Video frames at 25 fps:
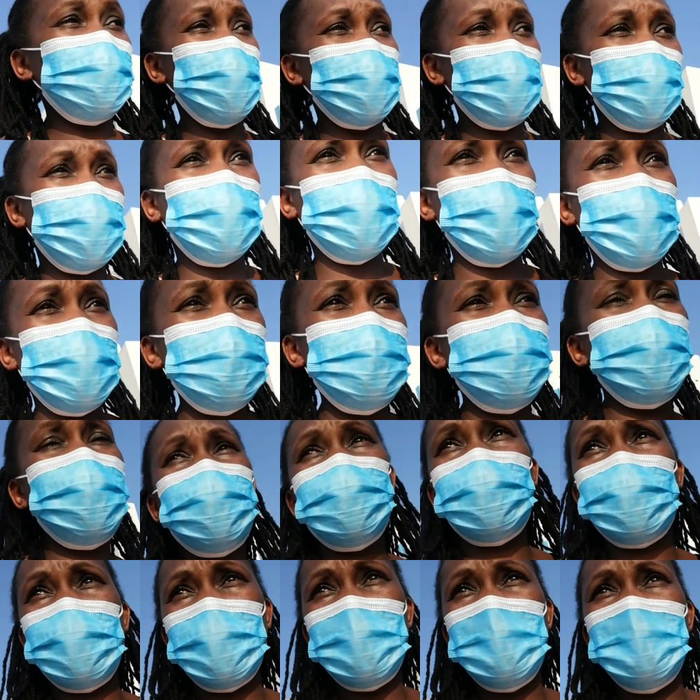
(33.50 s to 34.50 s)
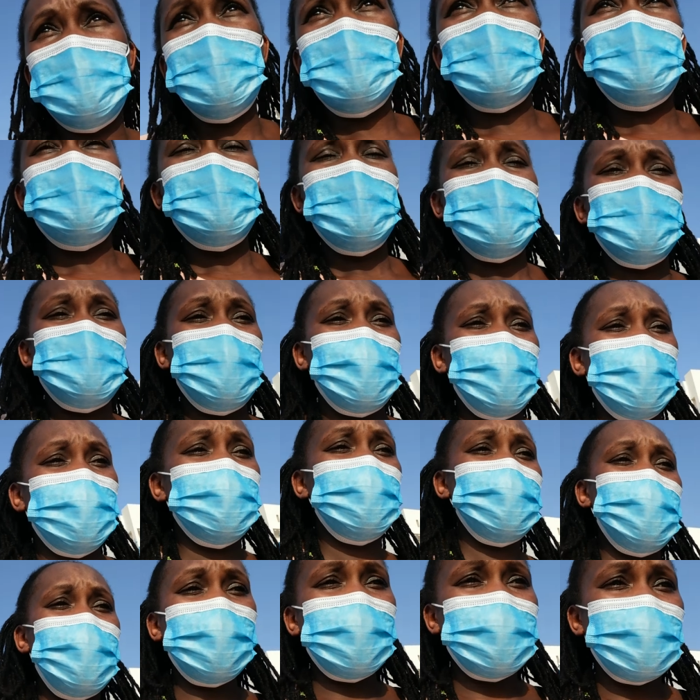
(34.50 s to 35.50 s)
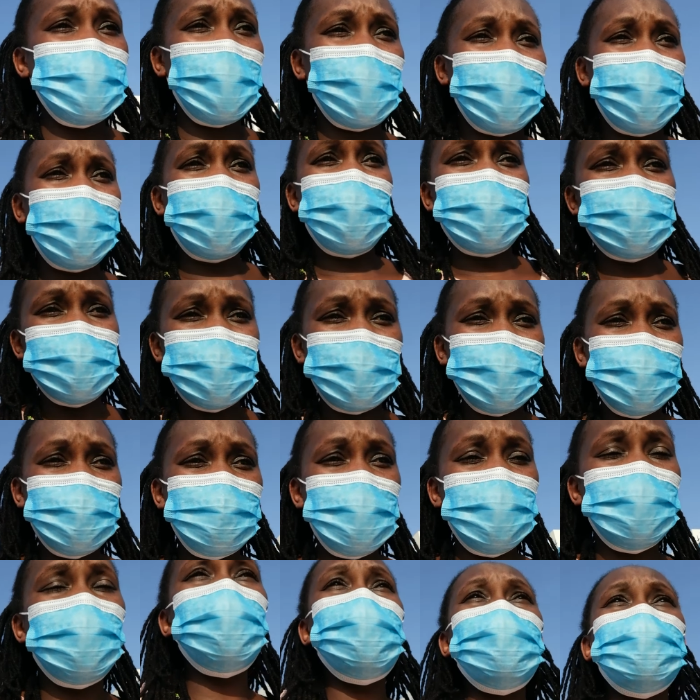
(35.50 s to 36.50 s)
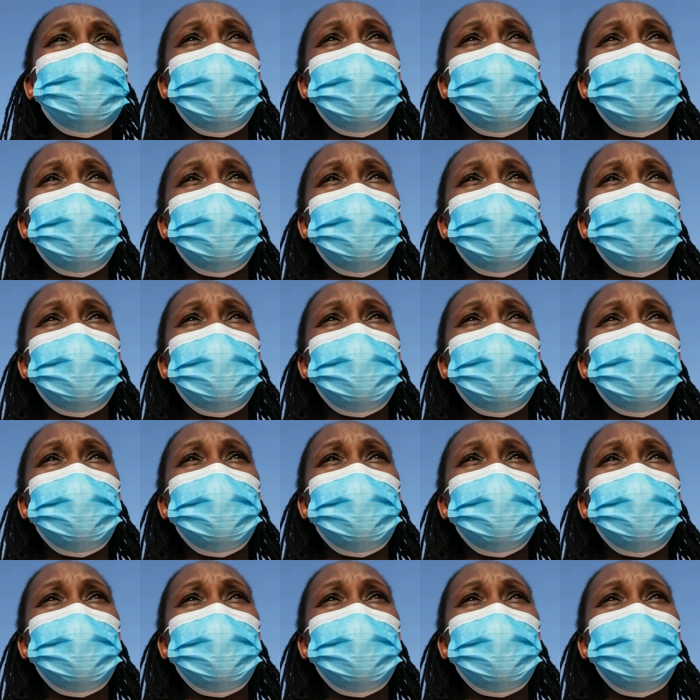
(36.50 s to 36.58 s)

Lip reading: of them, they are dying just because